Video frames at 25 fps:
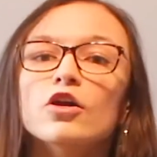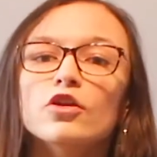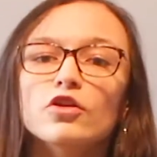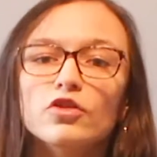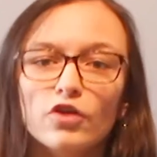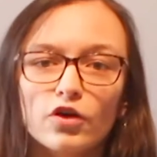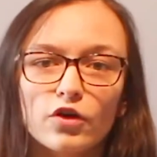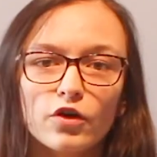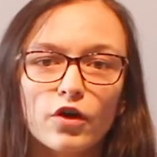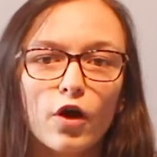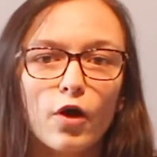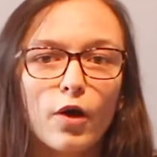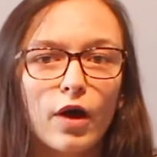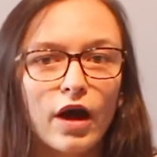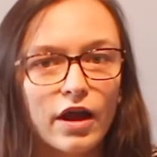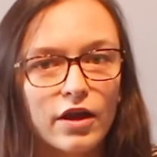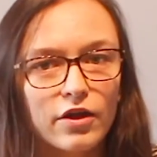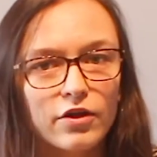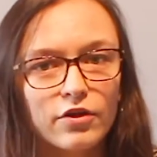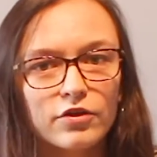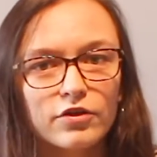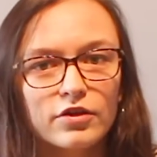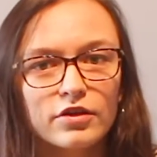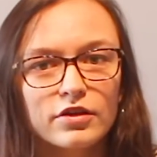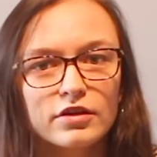
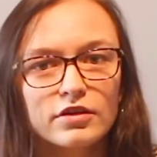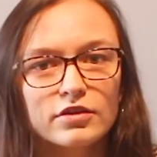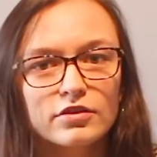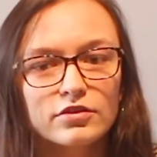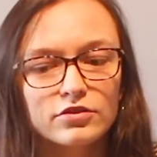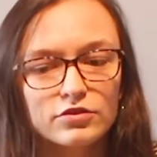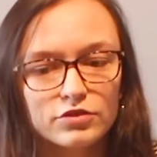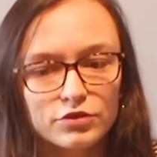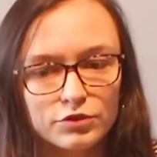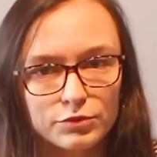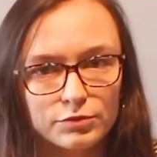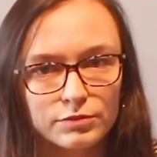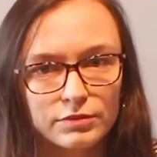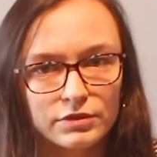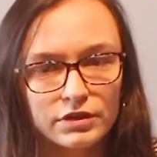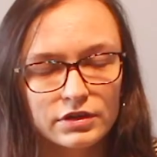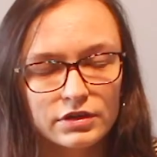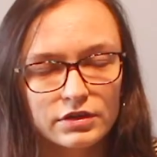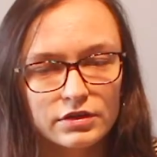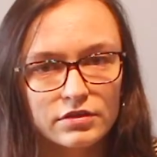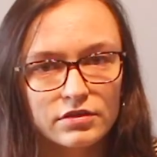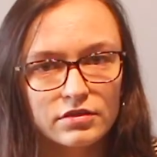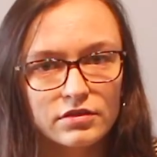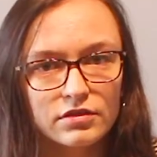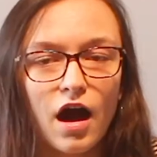neuroendocrine
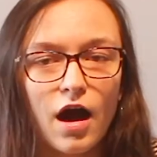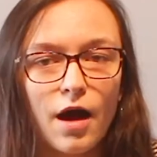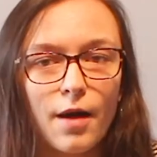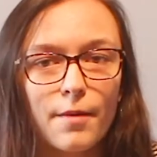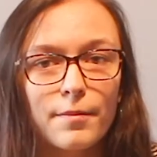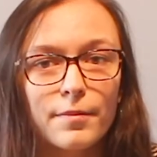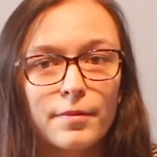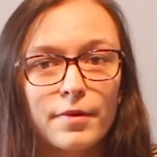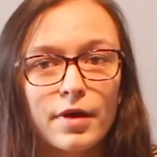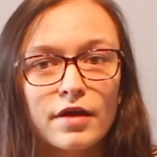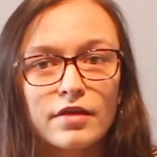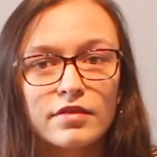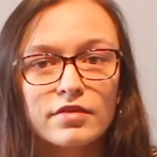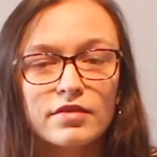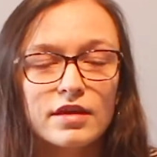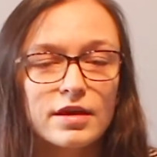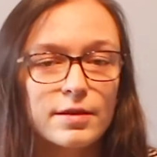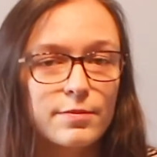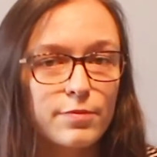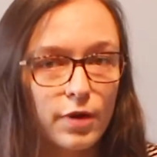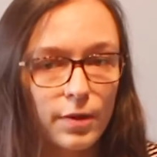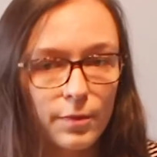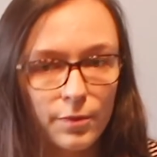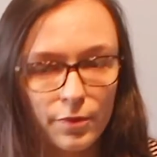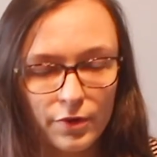tumors, um,
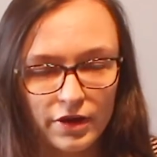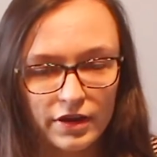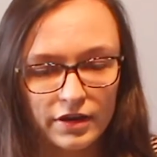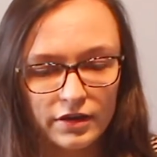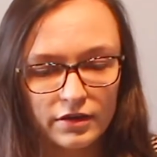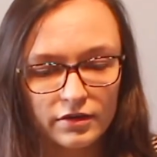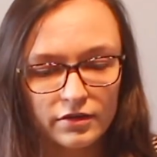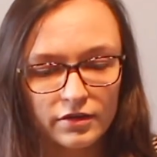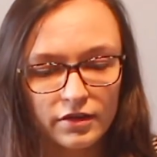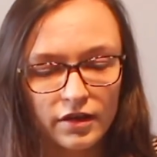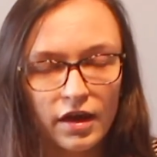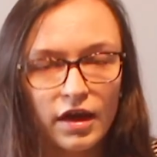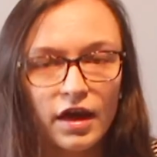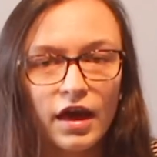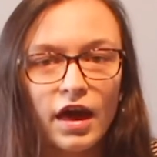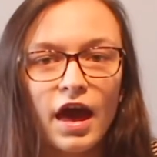zebra print.